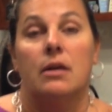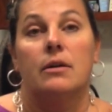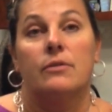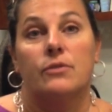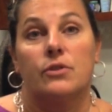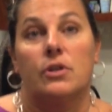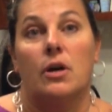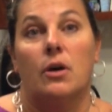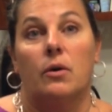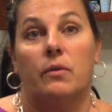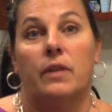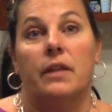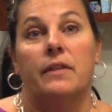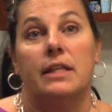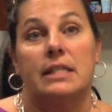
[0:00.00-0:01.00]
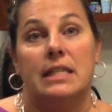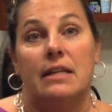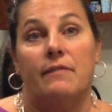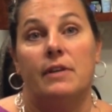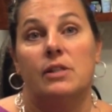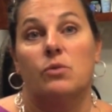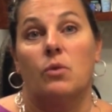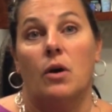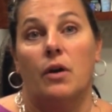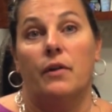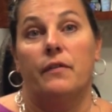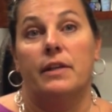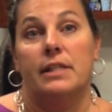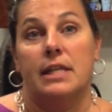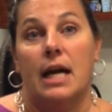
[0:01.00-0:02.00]
So then the TVs were on
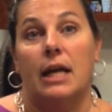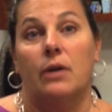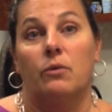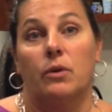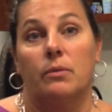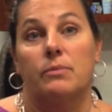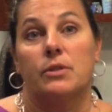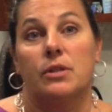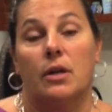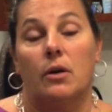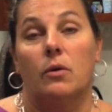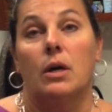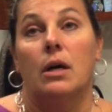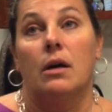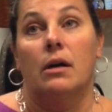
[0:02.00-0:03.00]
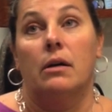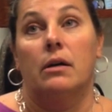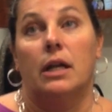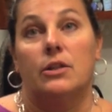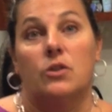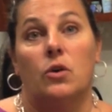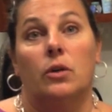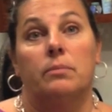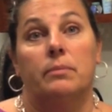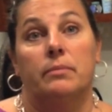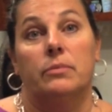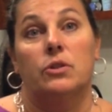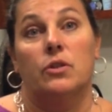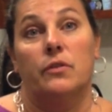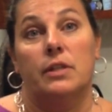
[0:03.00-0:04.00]
in the dining room, so I told them,
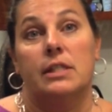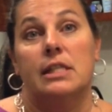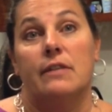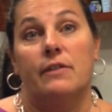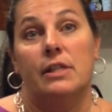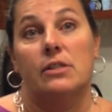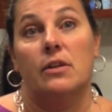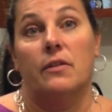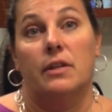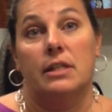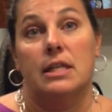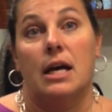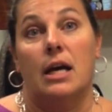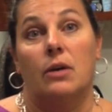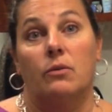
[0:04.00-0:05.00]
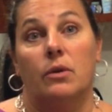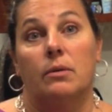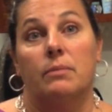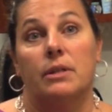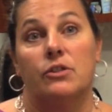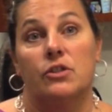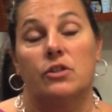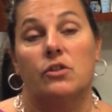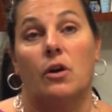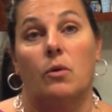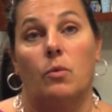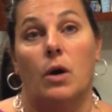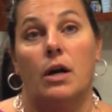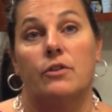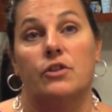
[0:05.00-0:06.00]
turn the TVs on in the dining room and just start
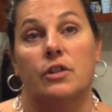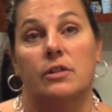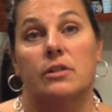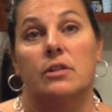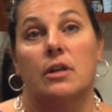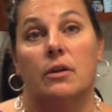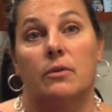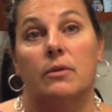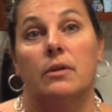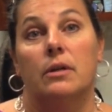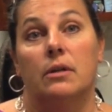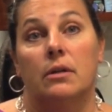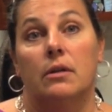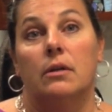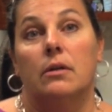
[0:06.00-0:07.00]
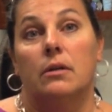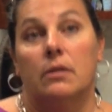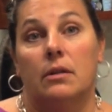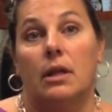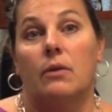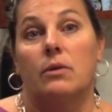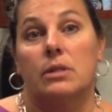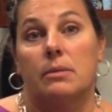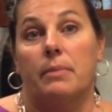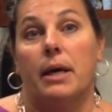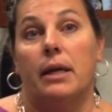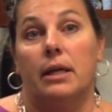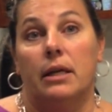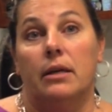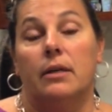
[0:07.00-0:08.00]
watching, so that was
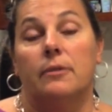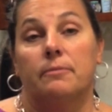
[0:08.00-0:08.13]
about it.